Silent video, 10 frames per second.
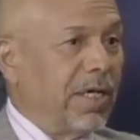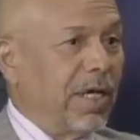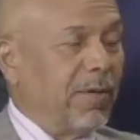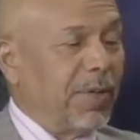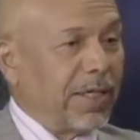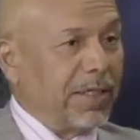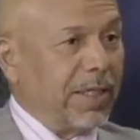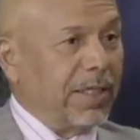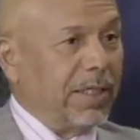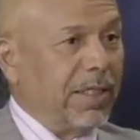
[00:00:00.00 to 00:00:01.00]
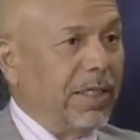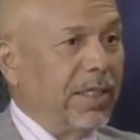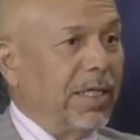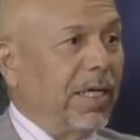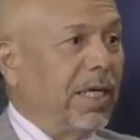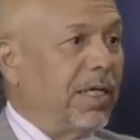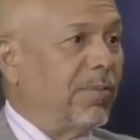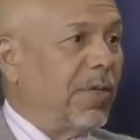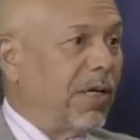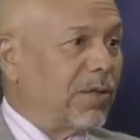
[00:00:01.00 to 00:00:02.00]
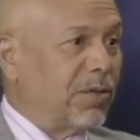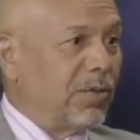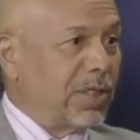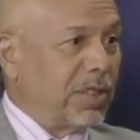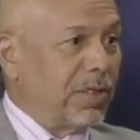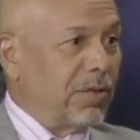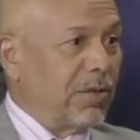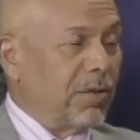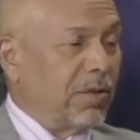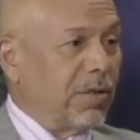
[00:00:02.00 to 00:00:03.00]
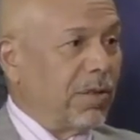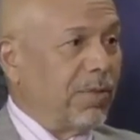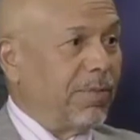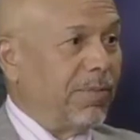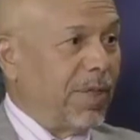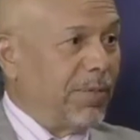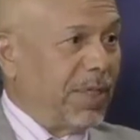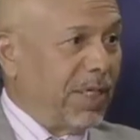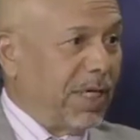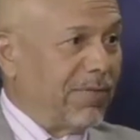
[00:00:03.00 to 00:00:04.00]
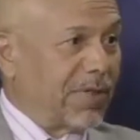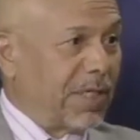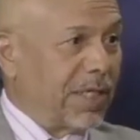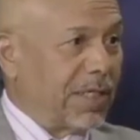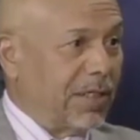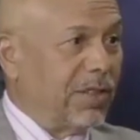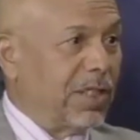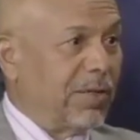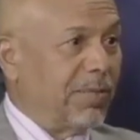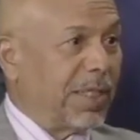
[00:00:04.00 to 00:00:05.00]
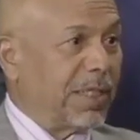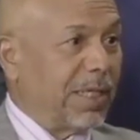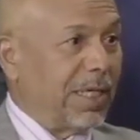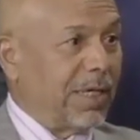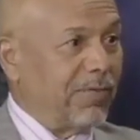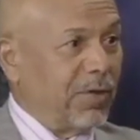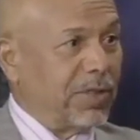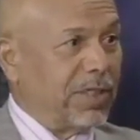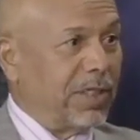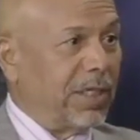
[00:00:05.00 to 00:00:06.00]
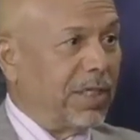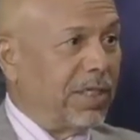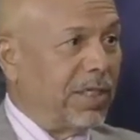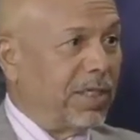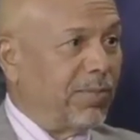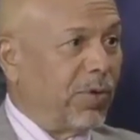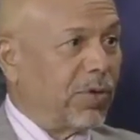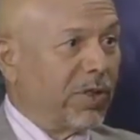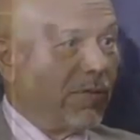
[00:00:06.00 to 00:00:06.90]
al Baghdadi, and Abdullah Sunusi, uh, maybe they have a slight injury, but I have not seen any report